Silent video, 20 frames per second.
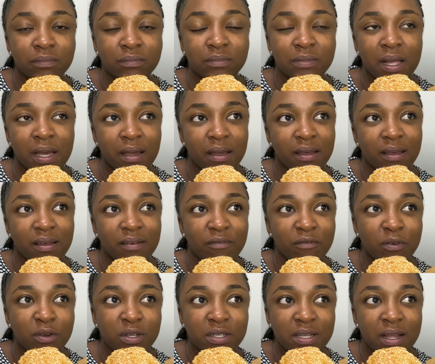Like,
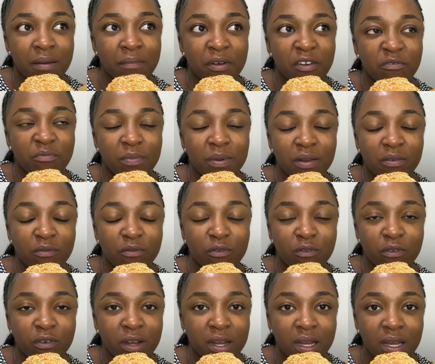first time I've been
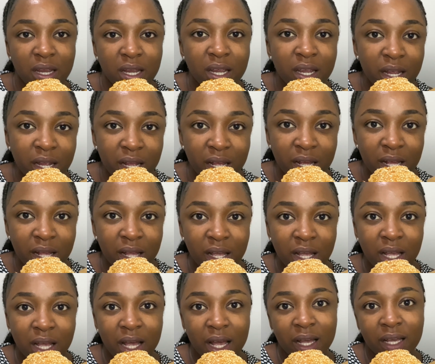free.
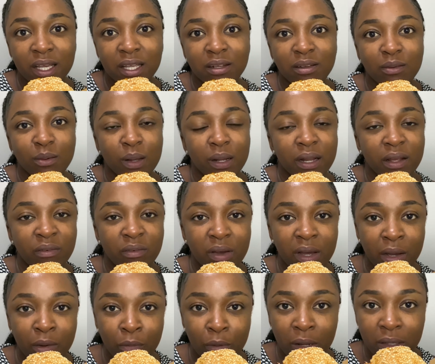I can do whatever I
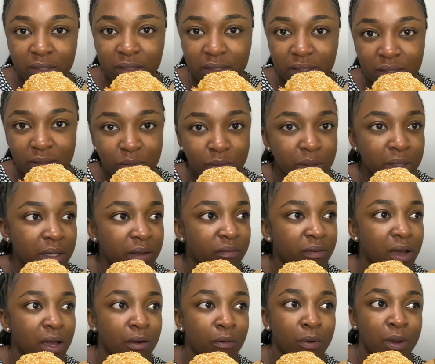want, whenever
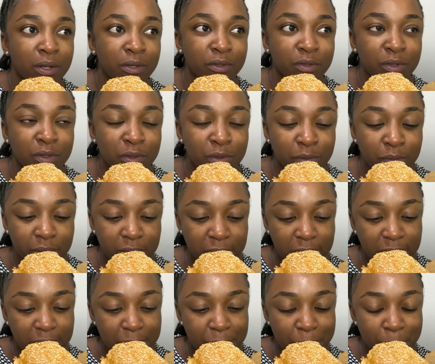I want to do
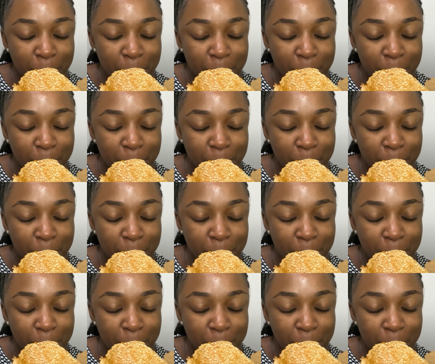it.